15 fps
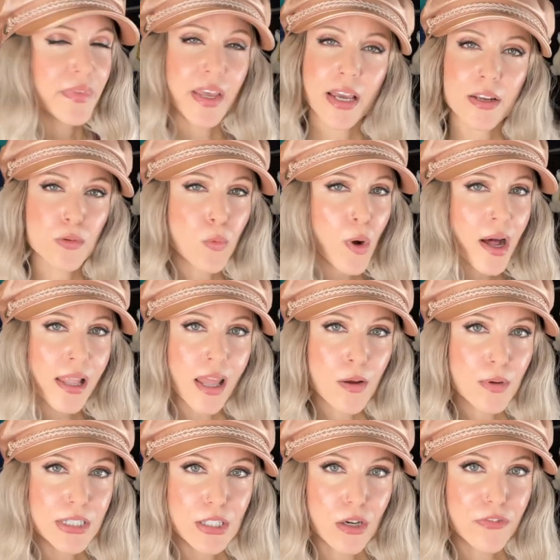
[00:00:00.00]
And while I
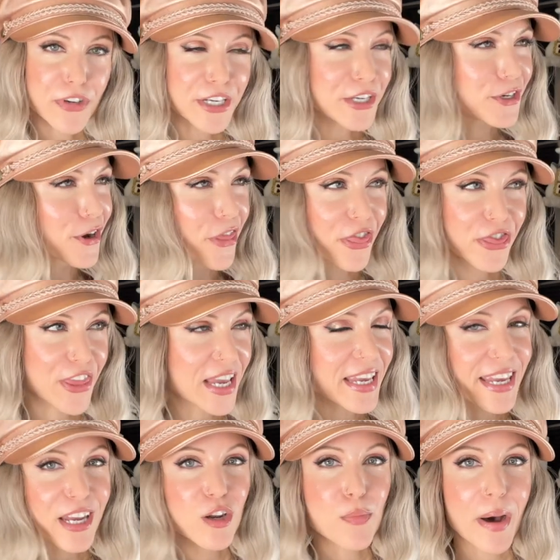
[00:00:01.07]
was over here
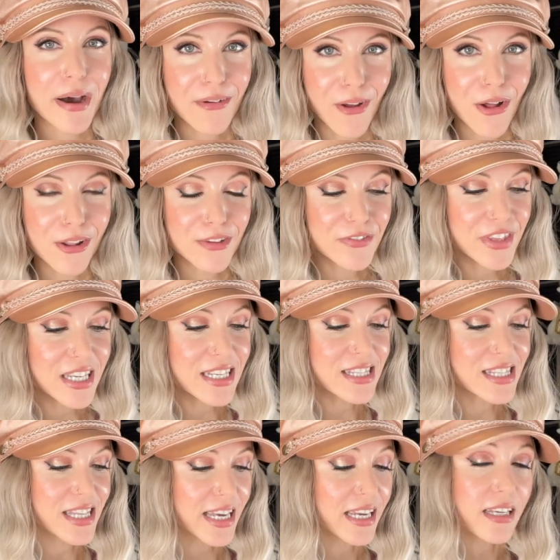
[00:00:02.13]
thinking about all of
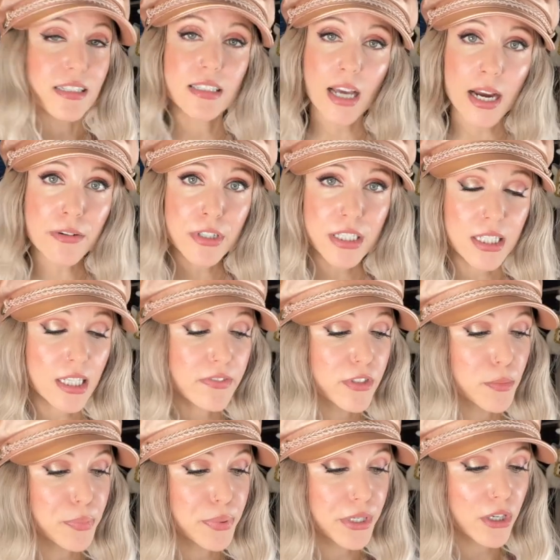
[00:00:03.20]
these things, I received
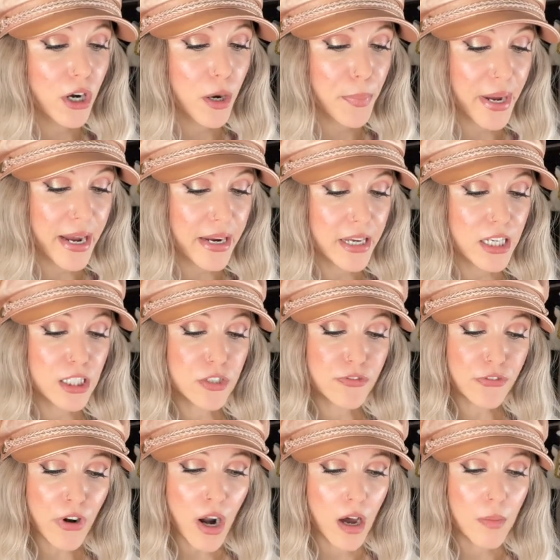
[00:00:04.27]
a P R package
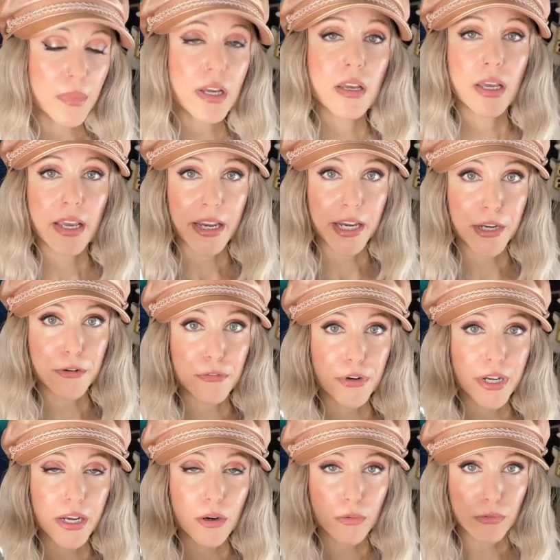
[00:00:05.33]
from
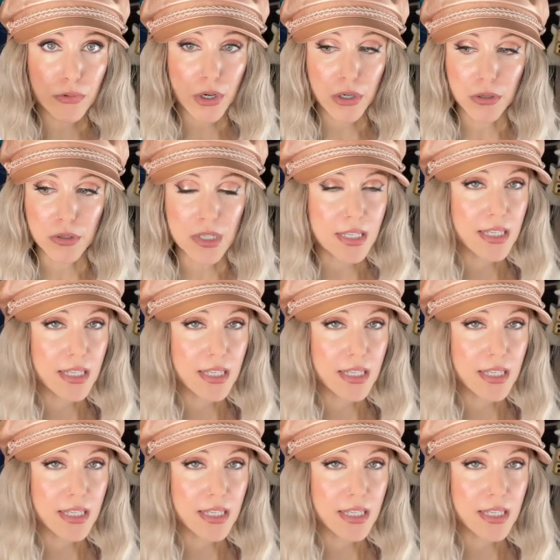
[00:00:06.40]
Henry Rose.